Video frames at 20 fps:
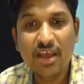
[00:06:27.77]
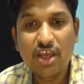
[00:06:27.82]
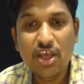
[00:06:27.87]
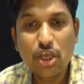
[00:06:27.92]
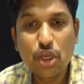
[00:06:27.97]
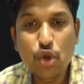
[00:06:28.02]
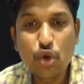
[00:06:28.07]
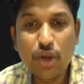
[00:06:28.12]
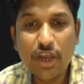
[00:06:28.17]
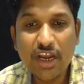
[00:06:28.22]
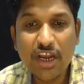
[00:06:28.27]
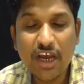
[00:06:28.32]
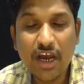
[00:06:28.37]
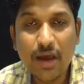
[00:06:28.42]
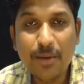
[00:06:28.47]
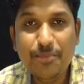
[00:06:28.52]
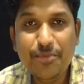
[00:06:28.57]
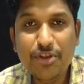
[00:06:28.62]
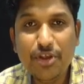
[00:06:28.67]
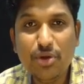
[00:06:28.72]
You can
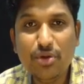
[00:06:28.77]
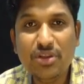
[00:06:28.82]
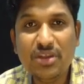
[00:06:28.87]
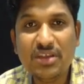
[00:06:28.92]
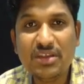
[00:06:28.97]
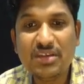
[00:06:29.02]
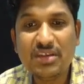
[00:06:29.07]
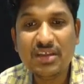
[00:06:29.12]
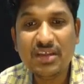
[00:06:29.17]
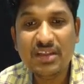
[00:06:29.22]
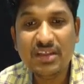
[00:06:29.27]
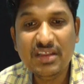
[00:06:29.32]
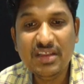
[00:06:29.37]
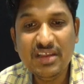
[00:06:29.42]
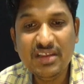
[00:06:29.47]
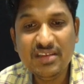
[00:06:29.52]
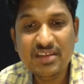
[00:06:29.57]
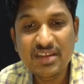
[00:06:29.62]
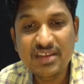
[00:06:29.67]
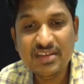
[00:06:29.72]
observe this.
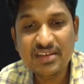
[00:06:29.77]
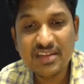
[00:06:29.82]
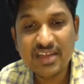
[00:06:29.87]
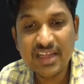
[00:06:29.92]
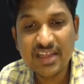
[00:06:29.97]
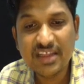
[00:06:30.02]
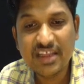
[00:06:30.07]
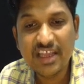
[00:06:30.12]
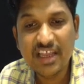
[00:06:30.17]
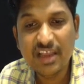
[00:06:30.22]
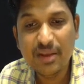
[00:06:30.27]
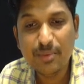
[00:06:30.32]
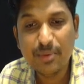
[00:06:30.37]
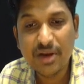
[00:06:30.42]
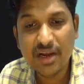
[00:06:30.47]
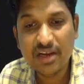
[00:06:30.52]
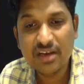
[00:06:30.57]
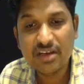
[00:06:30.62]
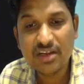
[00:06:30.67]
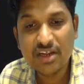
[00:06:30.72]
This is nothing
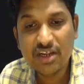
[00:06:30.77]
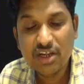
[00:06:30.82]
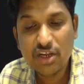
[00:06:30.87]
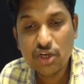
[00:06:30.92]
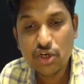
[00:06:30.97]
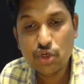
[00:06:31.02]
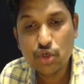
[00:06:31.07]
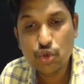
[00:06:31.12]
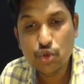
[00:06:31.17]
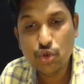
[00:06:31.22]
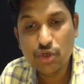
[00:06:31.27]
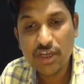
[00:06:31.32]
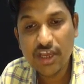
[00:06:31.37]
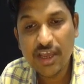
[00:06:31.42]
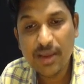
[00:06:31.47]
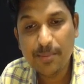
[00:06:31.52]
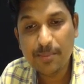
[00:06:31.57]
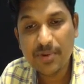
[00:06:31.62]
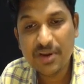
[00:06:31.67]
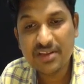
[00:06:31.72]
but
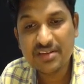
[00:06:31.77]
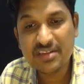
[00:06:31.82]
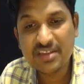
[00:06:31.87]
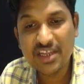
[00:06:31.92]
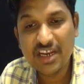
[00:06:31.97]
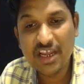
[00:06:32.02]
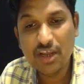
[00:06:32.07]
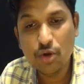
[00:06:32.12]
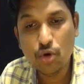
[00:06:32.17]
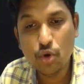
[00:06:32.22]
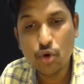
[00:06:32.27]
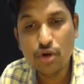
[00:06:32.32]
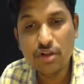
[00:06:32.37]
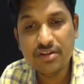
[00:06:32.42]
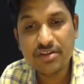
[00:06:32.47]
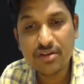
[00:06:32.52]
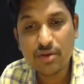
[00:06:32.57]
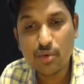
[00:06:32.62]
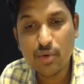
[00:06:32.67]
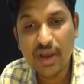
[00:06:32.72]
2k plus 3 whole
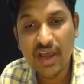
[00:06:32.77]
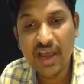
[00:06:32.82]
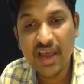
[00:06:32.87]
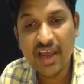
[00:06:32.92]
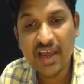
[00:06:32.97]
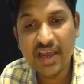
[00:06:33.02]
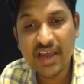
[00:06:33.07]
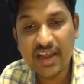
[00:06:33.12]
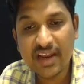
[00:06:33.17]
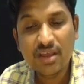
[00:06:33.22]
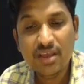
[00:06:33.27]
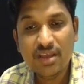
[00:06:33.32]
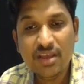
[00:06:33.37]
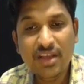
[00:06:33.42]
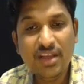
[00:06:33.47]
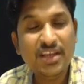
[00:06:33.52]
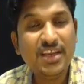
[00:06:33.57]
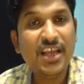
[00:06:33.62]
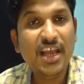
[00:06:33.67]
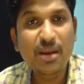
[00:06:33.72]
square.
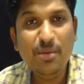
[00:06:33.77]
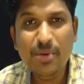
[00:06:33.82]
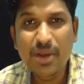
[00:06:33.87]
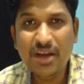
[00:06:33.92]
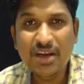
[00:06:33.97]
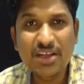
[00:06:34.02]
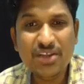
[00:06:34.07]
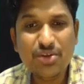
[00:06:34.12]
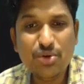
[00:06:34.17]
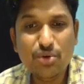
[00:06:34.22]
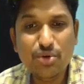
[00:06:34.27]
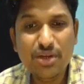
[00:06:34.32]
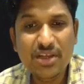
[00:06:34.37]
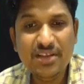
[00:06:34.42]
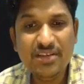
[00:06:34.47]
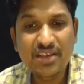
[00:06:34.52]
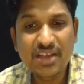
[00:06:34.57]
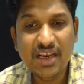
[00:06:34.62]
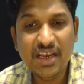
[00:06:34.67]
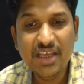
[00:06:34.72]
It can be understood
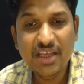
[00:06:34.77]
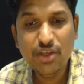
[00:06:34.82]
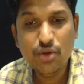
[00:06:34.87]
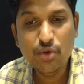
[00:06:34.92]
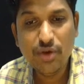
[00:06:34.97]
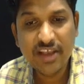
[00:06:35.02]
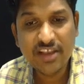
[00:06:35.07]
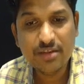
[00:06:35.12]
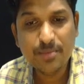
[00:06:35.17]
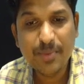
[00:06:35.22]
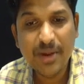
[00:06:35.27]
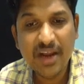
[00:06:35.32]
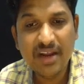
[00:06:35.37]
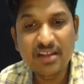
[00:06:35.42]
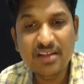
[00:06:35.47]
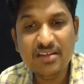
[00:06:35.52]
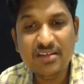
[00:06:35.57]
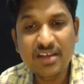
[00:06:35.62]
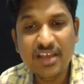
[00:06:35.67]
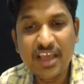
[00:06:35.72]
easily. You expand
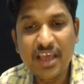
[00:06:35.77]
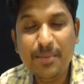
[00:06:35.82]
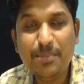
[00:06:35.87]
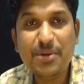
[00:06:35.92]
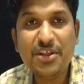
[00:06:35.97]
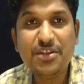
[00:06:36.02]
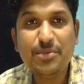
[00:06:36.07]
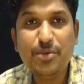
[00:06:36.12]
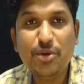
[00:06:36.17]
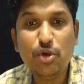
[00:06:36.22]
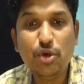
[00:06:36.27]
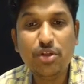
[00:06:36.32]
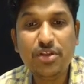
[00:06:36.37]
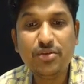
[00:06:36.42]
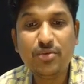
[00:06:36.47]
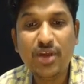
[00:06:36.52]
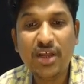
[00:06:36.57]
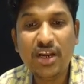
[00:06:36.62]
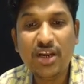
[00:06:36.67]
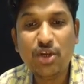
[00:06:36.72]
this, a plus b whole
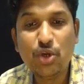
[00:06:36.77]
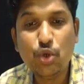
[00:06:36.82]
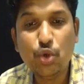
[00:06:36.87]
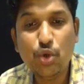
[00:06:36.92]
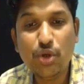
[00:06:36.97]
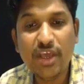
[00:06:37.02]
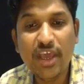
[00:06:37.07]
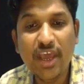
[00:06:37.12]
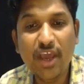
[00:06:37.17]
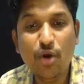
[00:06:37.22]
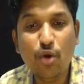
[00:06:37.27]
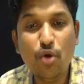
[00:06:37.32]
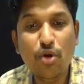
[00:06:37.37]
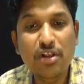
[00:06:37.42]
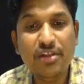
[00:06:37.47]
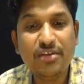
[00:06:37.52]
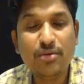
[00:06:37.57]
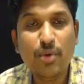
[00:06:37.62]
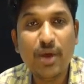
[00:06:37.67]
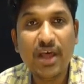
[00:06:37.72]
square, 2k whole
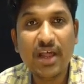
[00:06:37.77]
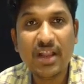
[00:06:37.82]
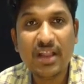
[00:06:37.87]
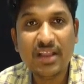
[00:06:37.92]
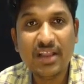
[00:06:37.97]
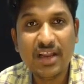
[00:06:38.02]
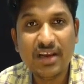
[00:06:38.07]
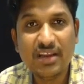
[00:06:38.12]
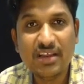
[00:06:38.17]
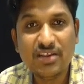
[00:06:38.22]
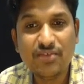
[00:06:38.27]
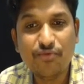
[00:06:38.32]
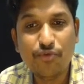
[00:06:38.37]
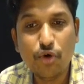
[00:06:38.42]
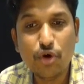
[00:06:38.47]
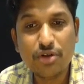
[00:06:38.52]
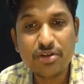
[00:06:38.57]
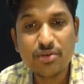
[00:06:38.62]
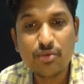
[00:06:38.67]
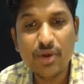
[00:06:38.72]
square, that is
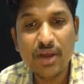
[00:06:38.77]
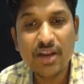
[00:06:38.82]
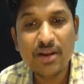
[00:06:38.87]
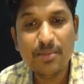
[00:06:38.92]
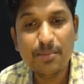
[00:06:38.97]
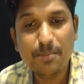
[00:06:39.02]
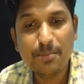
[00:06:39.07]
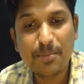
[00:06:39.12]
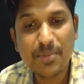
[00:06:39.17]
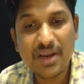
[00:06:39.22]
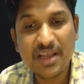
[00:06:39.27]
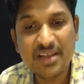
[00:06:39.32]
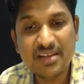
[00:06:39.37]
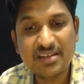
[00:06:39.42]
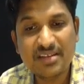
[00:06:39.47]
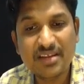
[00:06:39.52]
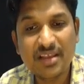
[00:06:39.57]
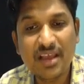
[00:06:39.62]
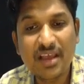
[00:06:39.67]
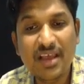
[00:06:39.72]
4 square,
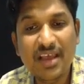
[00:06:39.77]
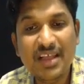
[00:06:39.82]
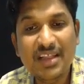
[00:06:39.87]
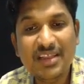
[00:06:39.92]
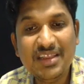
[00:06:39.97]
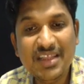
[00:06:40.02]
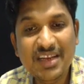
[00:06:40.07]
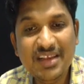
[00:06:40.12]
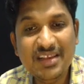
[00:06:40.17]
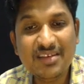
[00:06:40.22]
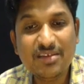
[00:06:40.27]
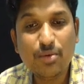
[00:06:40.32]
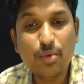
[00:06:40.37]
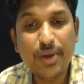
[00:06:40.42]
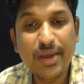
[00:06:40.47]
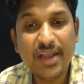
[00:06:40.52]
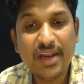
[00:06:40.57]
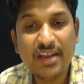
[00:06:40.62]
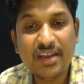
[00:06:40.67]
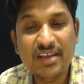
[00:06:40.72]
plus 3
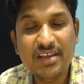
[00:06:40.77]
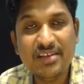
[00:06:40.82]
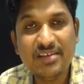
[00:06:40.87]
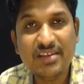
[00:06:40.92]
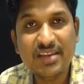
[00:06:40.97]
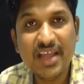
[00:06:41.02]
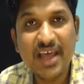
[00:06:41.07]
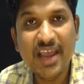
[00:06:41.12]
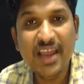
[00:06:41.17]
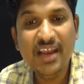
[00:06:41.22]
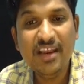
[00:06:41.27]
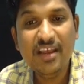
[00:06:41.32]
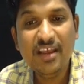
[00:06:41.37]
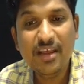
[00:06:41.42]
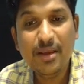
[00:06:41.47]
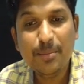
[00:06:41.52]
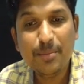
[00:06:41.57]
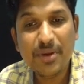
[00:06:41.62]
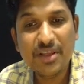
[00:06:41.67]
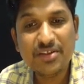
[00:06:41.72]
square is 9,
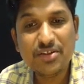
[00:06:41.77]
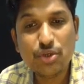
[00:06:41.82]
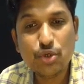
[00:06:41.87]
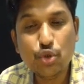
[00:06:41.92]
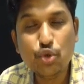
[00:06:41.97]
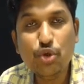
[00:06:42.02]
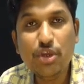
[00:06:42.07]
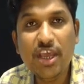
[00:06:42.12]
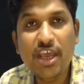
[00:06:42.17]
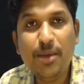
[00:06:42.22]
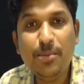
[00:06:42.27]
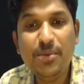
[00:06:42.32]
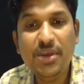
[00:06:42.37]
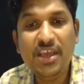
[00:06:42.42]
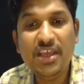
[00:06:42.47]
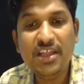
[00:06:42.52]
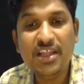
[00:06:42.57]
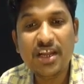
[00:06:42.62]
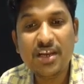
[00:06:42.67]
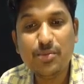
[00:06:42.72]
plus
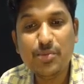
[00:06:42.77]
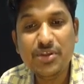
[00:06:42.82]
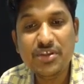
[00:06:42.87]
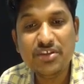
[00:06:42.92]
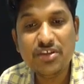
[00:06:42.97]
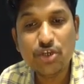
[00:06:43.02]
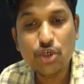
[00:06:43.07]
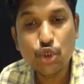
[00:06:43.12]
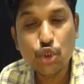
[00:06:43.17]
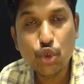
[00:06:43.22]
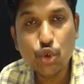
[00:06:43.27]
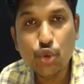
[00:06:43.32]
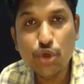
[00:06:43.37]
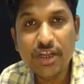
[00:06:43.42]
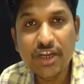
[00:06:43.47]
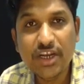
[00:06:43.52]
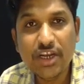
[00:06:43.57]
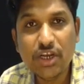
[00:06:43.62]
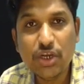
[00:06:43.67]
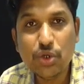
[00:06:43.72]
2ab, that means 2
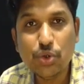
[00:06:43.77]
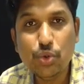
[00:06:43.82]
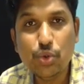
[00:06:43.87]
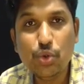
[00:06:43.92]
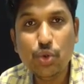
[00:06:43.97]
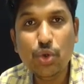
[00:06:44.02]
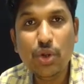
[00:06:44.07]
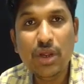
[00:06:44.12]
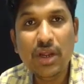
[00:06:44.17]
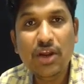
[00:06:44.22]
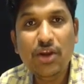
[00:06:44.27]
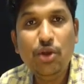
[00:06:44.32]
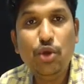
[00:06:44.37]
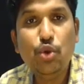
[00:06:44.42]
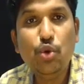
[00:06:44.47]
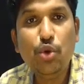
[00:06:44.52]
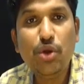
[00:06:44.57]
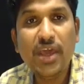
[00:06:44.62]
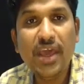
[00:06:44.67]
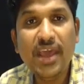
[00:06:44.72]
into
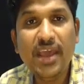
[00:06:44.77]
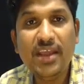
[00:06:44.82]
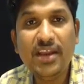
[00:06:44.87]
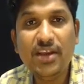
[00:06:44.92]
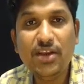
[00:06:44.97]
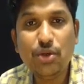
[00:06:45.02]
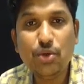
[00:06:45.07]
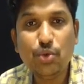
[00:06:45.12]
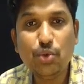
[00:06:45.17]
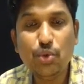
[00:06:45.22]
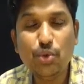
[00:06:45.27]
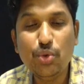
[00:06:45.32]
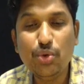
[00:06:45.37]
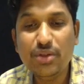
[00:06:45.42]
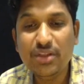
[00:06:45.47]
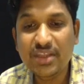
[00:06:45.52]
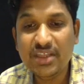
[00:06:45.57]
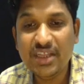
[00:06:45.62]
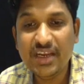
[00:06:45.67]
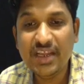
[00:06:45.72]
2k into
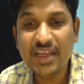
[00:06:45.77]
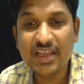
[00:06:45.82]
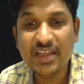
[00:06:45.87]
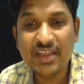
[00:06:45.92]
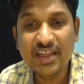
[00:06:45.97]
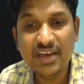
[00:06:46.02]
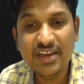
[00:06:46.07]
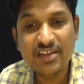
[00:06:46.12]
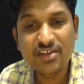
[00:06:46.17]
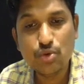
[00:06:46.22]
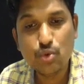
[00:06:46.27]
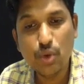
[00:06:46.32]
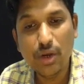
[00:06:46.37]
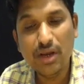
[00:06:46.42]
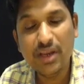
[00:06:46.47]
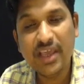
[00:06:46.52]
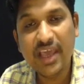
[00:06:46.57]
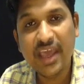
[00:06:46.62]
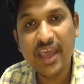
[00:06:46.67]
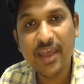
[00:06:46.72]
3, that is
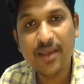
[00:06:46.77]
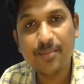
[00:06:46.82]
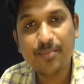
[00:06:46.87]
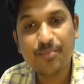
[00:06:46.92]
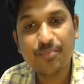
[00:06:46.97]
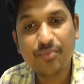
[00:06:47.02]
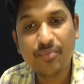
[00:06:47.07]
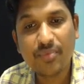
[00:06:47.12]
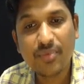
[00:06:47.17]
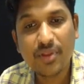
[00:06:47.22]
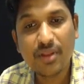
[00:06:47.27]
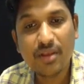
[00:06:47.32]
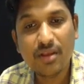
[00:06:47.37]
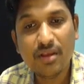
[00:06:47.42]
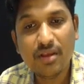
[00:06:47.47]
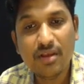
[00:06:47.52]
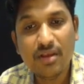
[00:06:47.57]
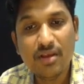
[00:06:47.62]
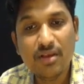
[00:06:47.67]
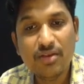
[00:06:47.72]
12k.
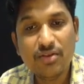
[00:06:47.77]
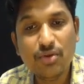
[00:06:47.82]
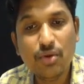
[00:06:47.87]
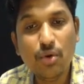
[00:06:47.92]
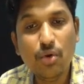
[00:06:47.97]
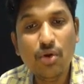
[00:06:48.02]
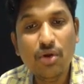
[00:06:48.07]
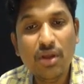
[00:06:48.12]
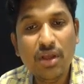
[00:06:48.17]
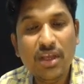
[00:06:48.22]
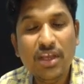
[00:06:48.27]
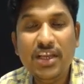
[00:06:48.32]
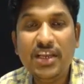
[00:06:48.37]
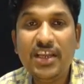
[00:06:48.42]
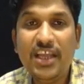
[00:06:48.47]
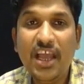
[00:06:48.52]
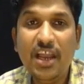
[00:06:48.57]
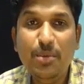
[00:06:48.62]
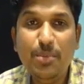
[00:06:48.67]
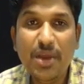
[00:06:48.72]
So
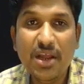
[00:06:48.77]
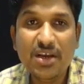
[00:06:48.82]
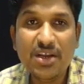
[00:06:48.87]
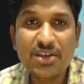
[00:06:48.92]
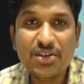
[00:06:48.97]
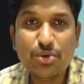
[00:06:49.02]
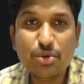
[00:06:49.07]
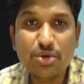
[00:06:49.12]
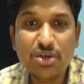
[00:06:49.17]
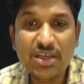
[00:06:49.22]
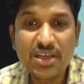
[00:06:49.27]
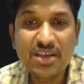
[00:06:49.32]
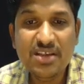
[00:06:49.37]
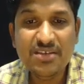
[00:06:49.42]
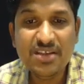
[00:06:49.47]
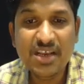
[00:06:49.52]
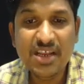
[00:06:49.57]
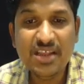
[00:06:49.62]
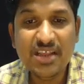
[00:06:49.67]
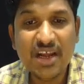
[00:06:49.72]
it can be understood
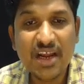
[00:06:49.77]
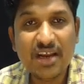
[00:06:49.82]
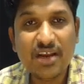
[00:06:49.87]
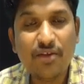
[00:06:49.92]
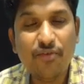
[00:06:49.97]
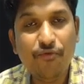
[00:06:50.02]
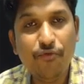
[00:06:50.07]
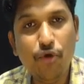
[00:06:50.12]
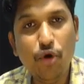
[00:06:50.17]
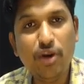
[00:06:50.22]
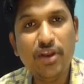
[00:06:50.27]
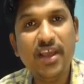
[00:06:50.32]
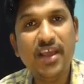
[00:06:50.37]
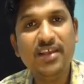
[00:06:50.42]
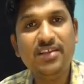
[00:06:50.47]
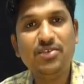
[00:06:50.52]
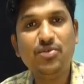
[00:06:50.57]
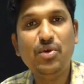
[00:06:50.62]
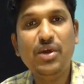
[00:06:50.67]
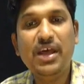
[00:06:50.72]
easily that
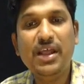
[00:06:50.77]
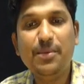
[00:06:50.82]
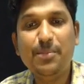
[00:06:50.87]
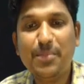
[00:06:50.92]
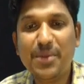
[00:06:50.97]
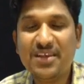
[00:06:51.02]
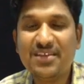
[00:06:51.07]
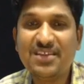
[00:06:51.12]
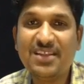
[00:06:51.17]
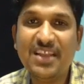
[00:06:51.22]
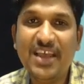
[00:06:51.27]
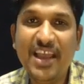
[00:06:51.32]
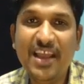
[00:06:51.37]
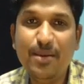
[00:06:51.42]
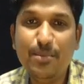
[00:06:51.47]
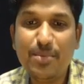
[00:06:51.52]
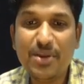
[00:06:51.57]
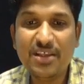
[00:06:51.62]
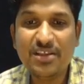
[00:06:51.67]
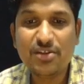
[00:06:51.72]
4k square plus
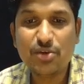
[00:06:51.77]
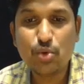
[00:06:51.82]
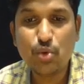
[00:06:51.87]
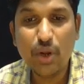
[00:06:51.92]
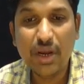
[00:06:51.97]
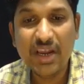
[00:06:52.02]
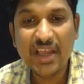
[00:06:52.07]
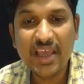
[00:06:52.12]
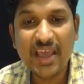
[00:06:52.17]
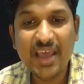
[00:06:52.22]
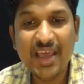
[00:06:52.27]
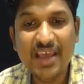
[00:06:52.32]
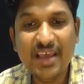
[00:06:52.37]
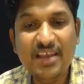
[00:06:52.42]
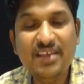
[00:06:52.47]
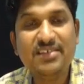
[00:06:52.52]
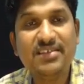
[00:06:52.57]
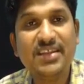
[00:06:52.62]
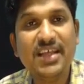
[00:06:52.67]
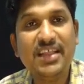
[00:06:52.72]
9 plus 12k
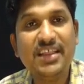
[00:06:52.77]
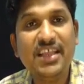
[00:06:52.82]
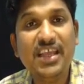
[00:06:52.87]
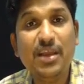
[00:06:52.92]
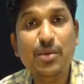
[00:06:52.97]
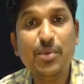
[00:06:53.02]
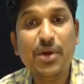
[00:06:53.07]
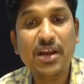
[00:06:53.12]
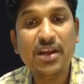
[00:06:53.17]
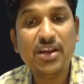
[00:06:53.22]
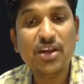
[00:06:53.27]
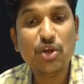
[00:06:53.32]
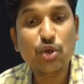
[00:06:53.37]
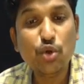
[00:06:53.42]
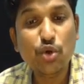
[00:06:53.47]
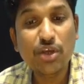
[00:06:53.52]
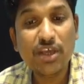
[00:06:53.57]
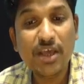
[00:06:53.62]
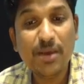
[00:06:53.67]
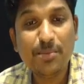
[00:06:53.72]
is nothing but
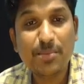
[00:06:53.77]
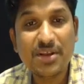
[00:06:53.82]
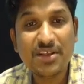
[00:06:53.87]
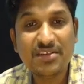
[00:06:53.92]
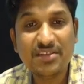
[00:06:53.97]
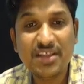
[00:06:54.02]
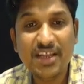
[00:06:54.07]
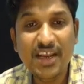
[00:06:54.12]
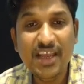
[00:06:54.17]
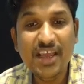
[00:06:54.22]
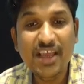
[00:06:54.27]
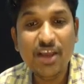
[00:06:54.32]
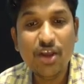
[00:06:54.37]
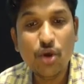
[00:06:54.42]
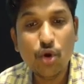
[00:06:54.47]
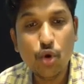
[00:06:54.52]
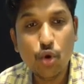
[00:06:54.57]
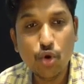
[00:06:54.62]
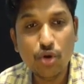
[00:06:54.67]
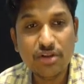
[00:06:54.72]
2k plus 3
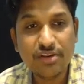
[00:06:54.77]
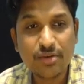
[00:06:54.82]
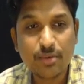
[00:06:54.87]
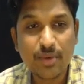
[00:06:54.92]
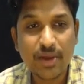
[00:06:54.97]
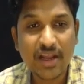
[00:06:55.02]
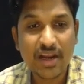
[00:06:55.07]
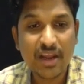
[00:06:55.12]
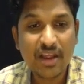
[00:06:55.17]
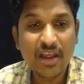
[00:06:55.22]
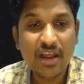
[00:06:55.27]
whole square.